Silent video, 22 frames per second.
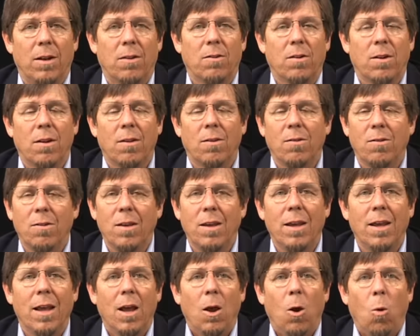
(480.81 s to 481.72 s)
It's to
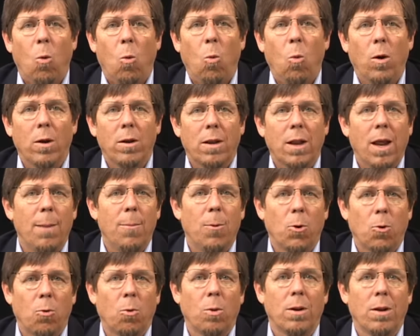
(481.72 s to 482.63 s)
see what type
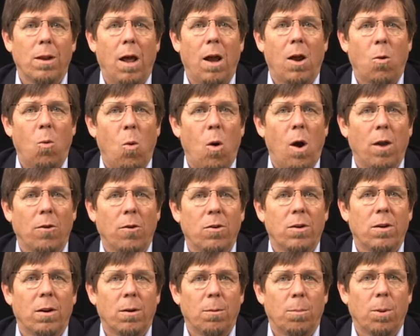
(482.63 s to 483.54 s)
of gridlock
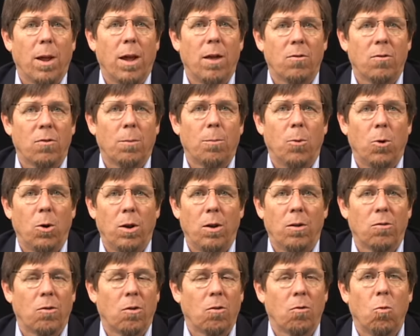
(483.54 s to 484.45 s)
Washington plans on putting
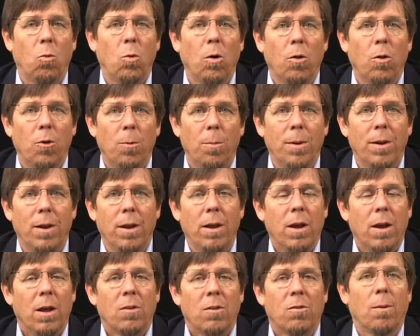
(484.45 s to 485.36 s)
us. Will there be
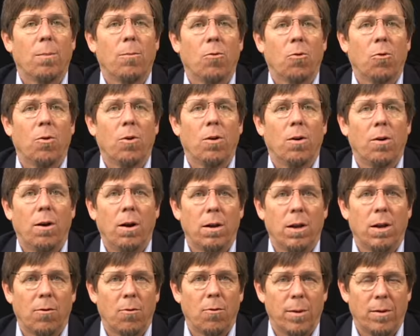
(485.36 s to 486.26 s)
some sort of
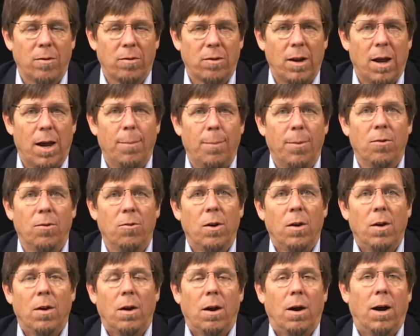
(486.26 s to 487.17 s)
a government stoppage?
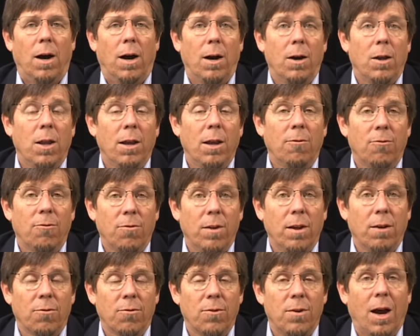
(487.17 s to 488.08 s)
Uh, if,
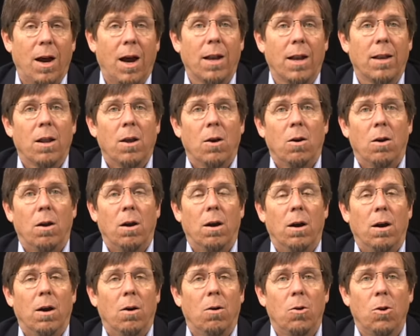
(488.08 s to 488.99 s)
if not,
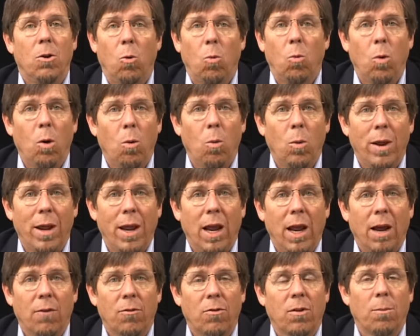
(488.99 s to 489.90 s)
uh, you know, will we
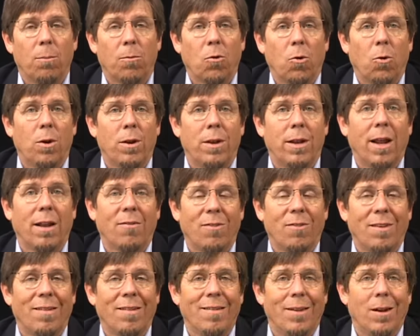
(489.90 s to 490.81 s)
have some sort of debt
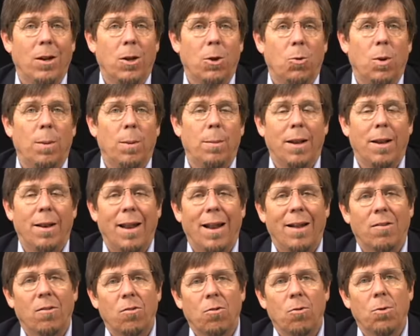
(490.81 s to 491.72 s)
ceiling agreement? And
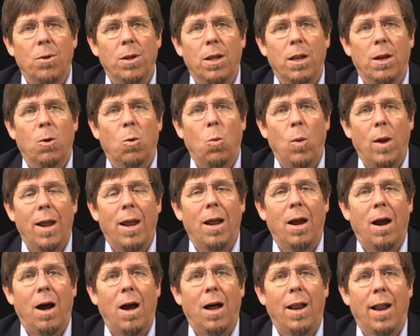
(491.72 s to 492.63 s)
that's certainly going to weigh
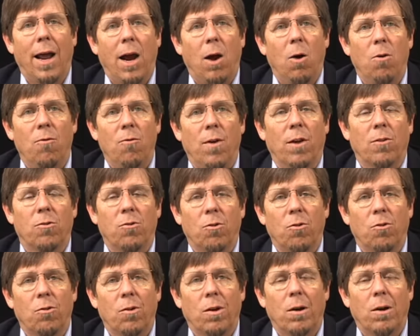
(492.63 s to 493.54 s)
on how
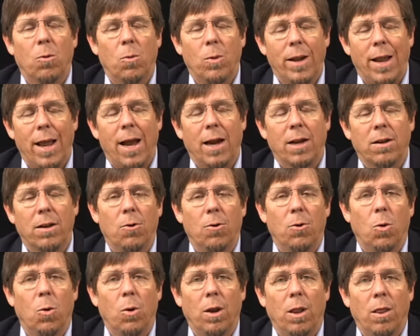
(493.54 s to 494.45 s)
investors uh, react here
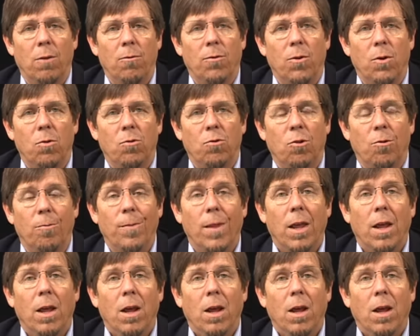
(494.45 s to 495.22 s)
going in the future.